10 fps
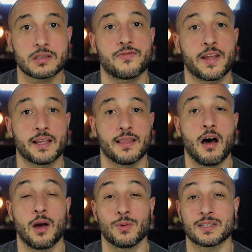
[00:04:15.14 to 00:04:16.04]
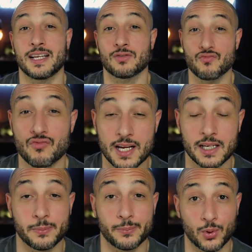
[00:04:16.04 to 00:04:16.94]
thing that I would say is really
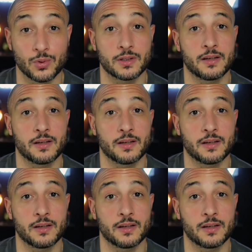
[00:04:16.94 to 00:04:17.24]
important if